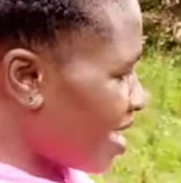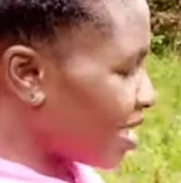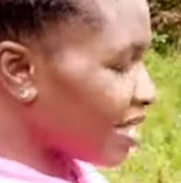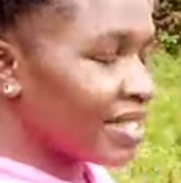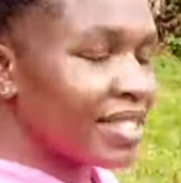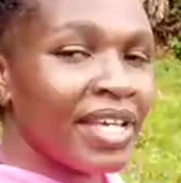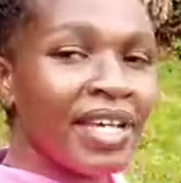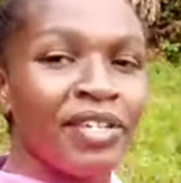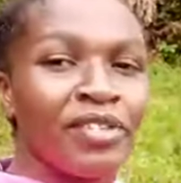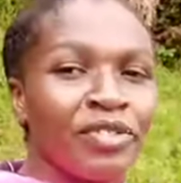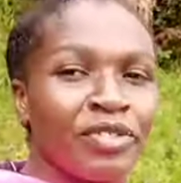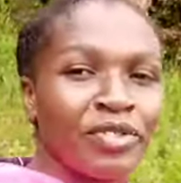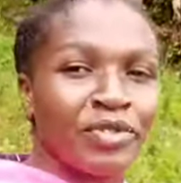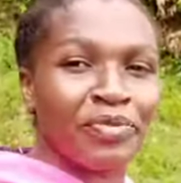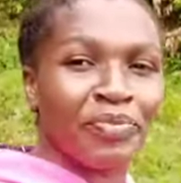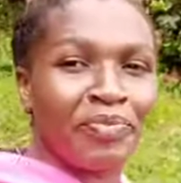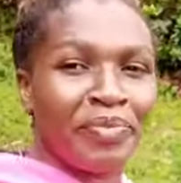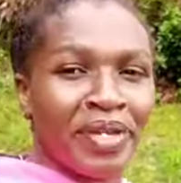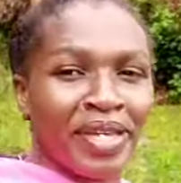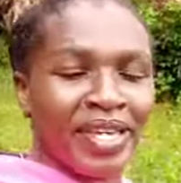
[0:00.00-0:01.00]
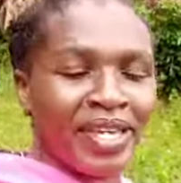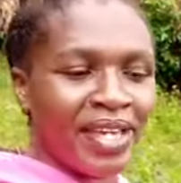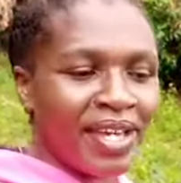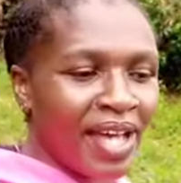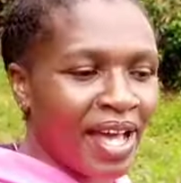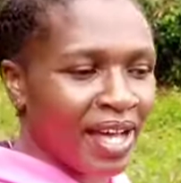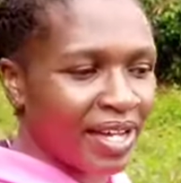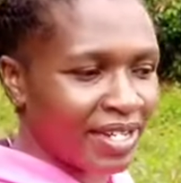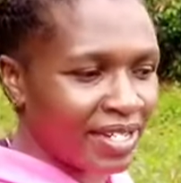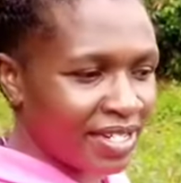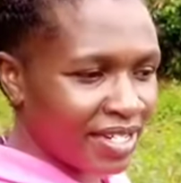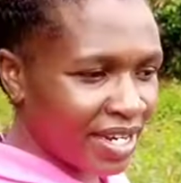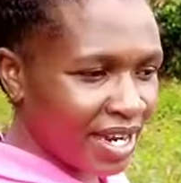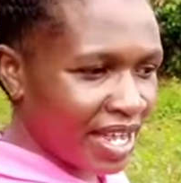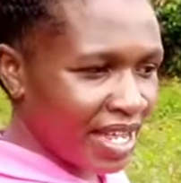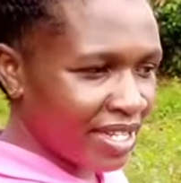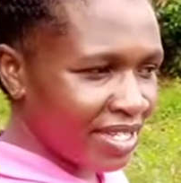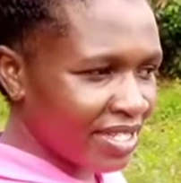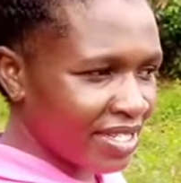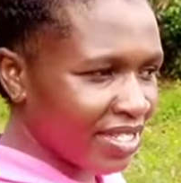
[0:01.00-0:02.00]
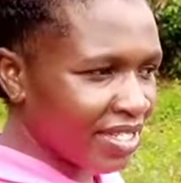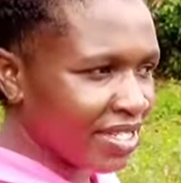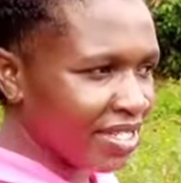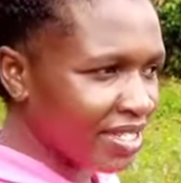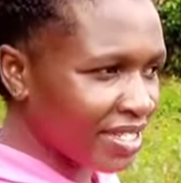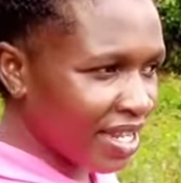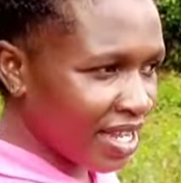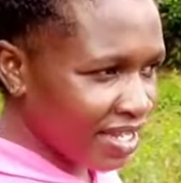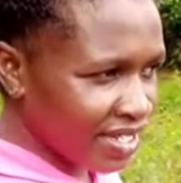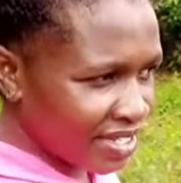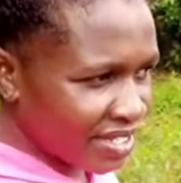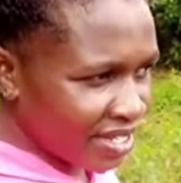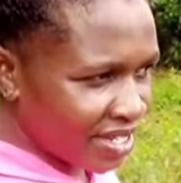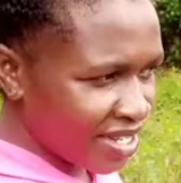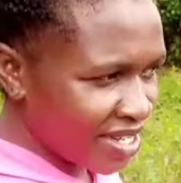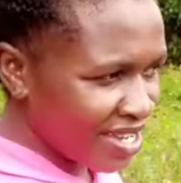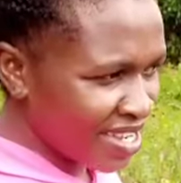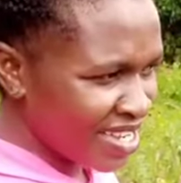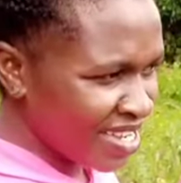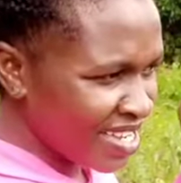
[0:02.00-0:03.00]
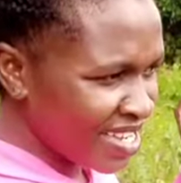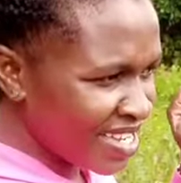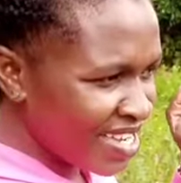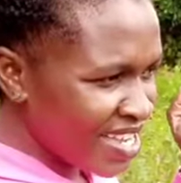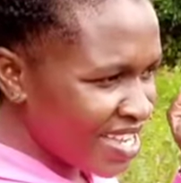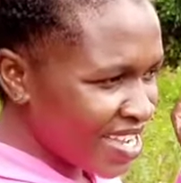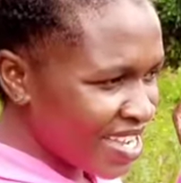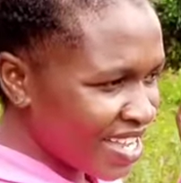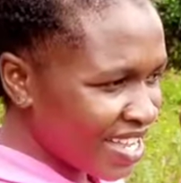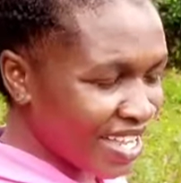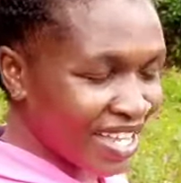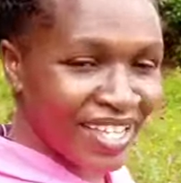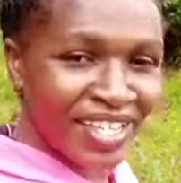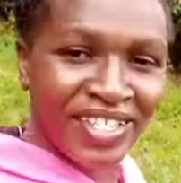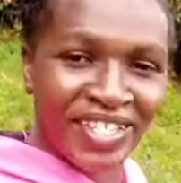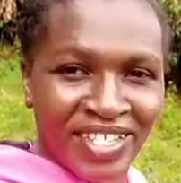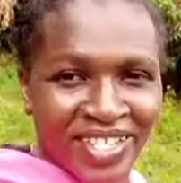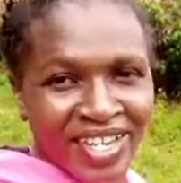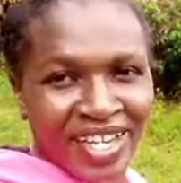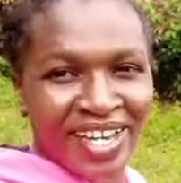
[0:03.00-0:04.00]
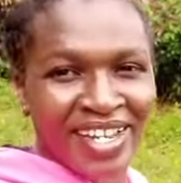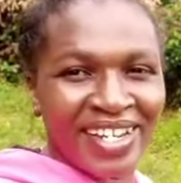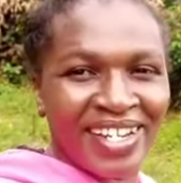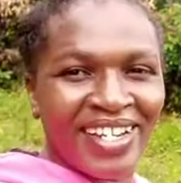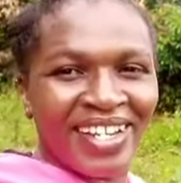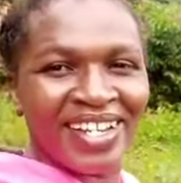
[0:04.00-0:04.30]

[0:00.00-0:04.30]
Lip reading: There used to be a grass-touched kitchen.